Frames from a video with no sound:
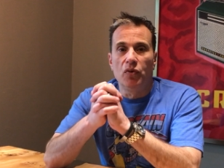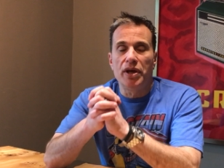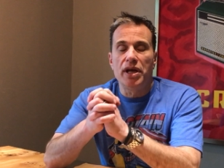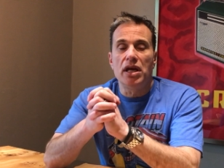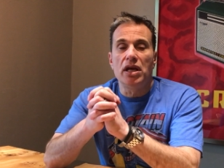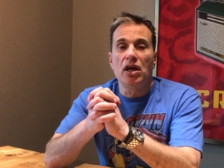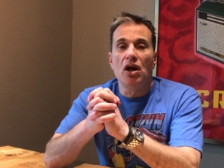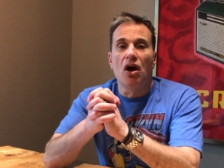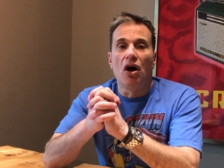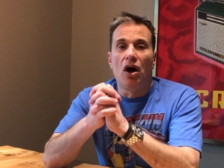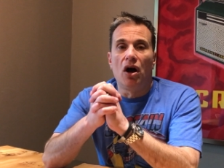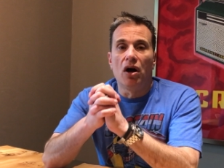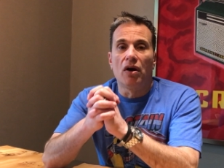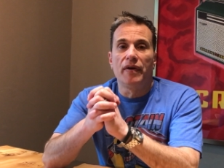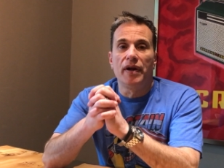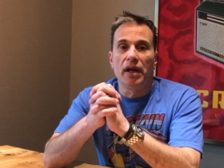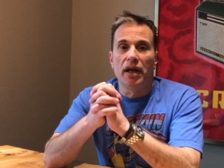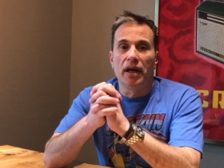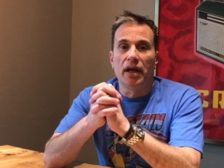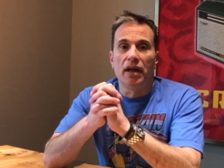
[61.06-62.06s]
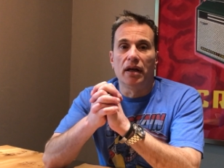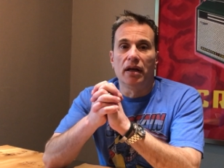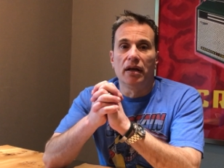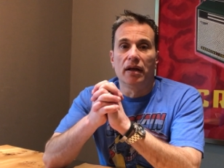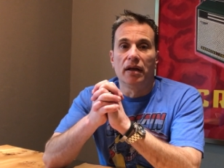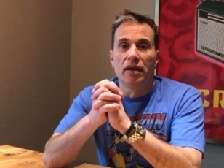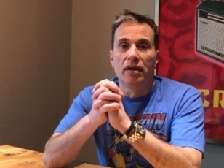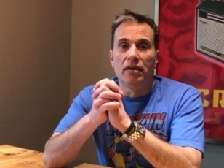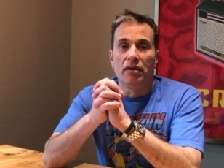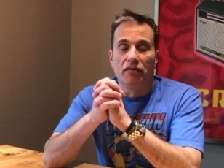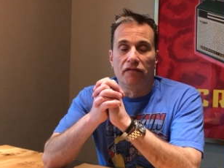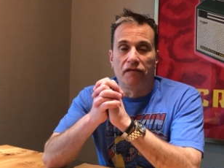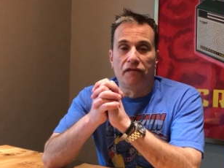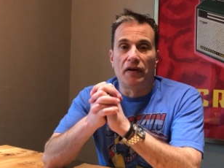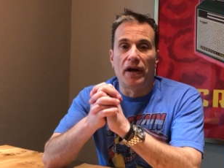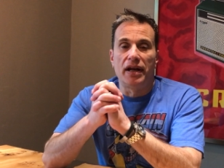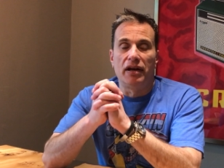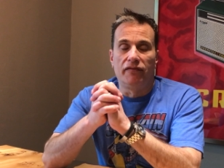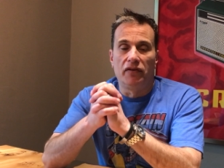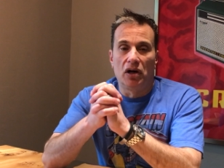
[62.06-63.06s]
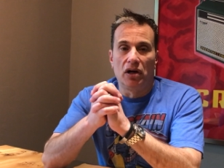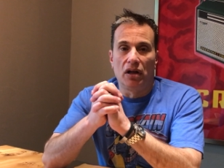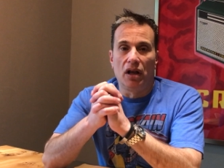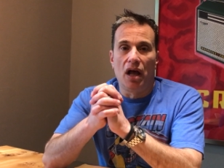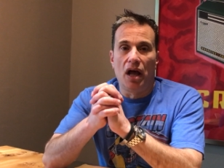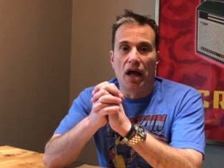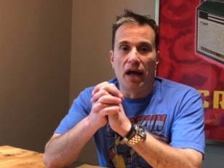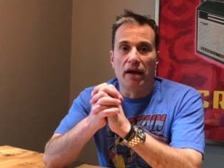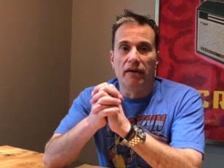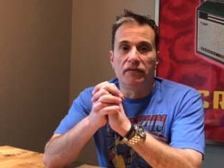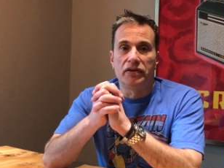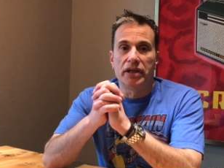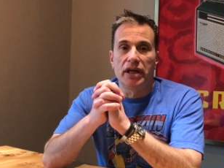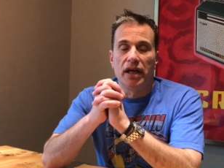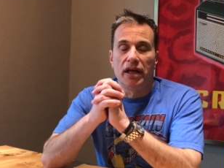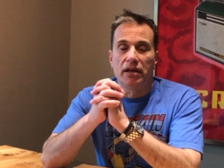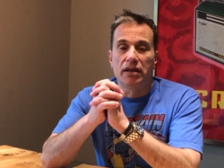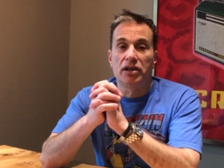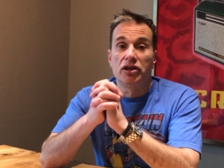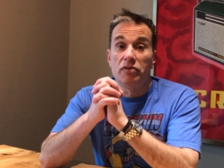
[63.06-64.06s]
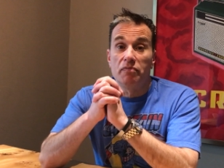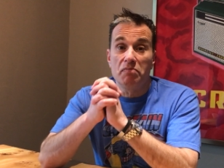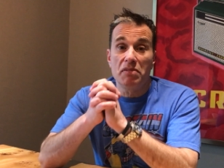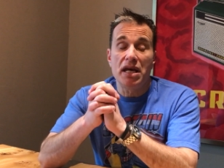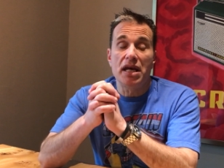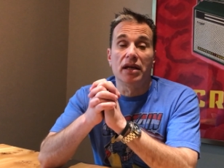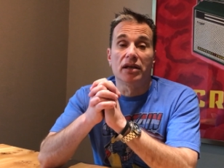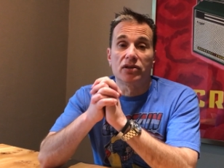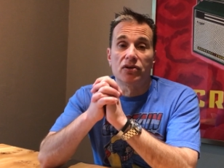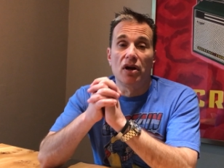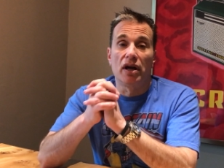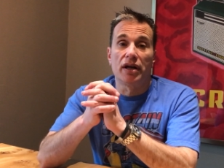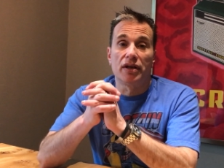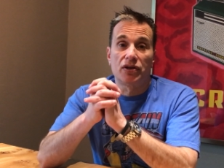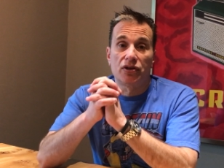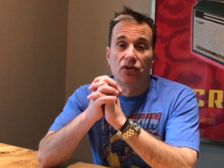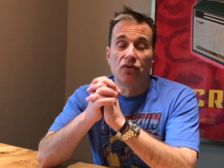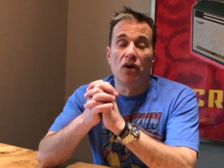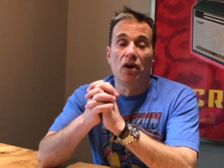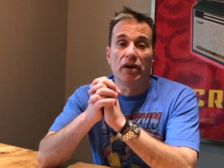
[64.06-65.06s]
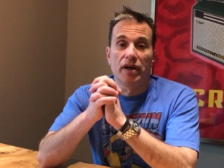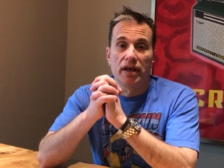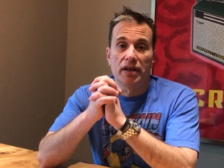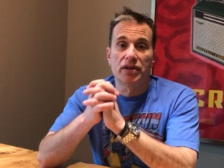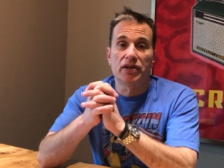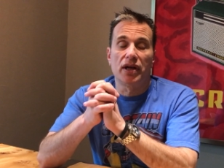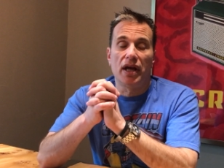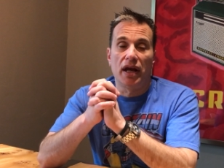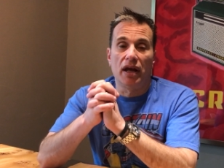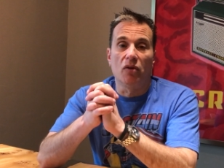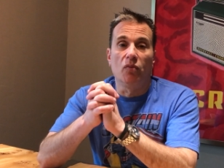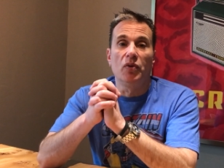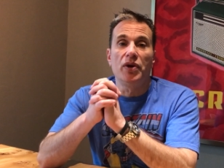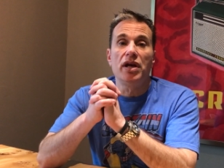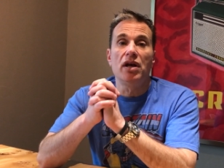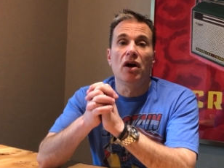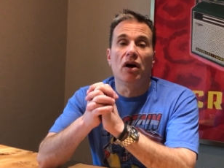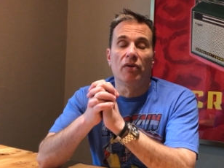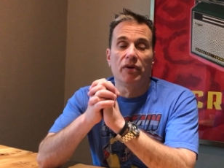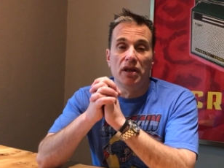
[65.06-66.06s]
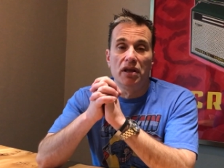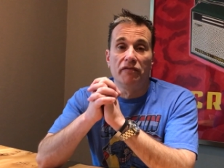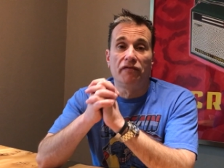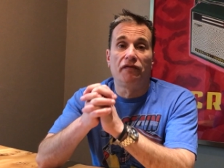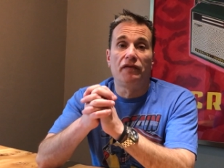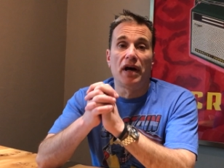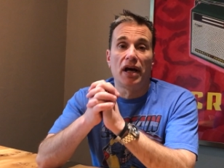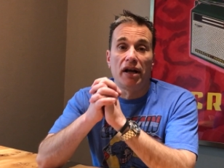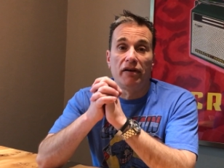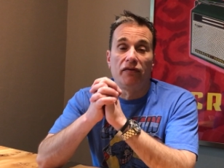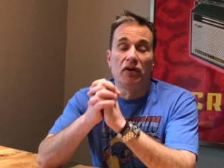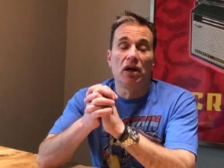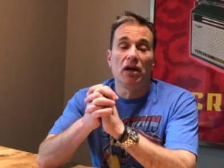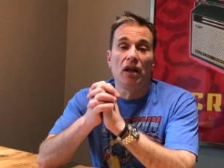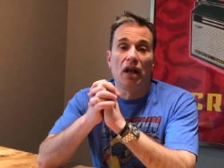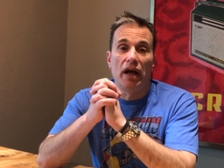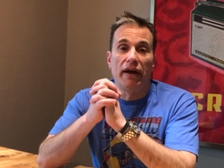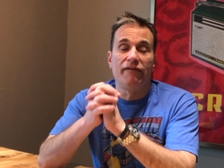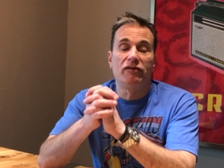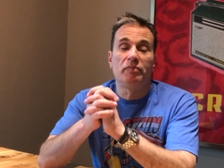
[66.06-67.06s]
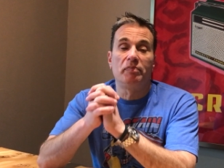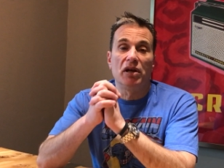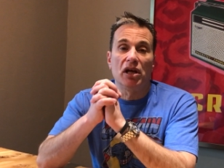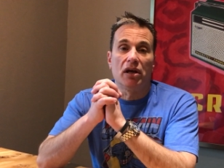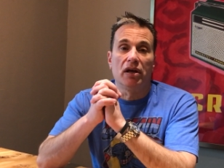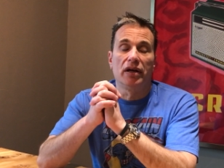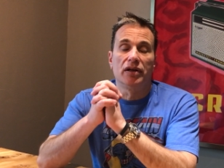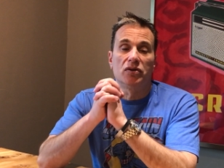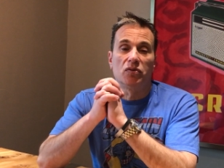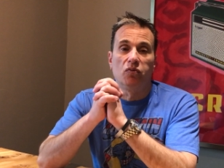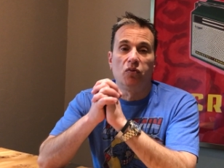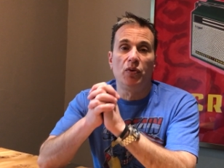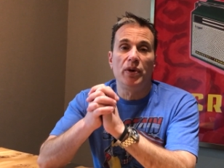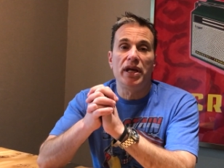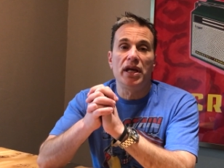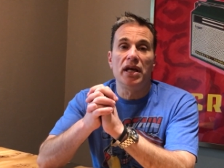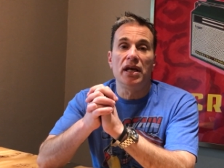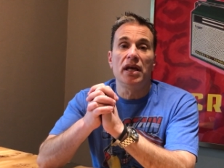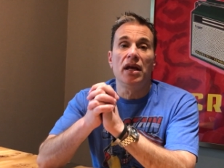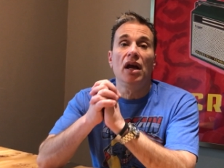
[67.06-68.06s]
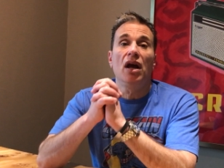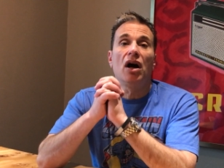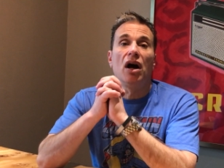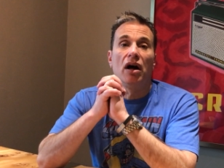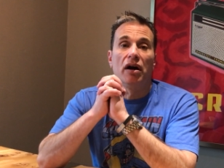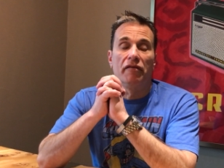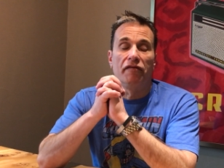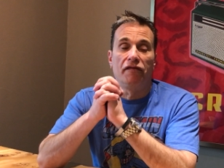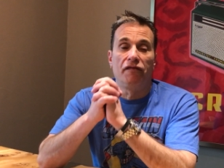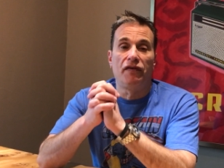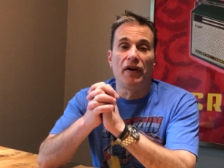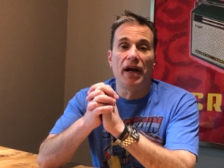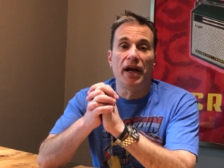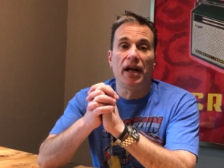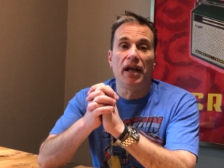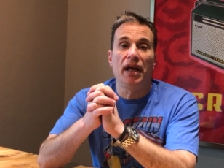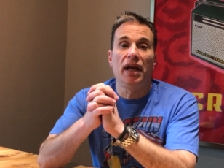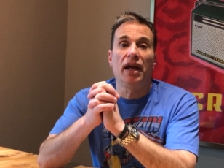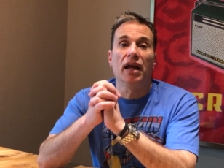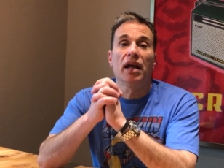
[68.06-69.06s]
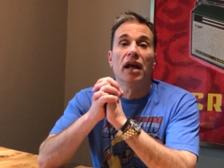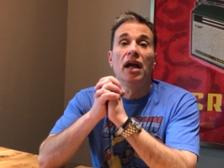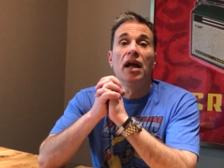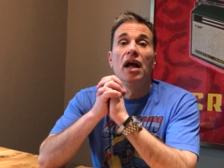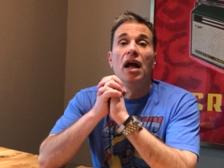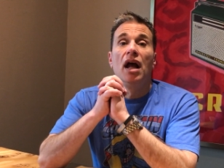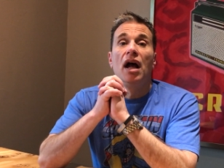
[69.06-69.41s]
we are in the fight of our lives. It to me is not as strong as saying we are in the fight of our lives because we are fighting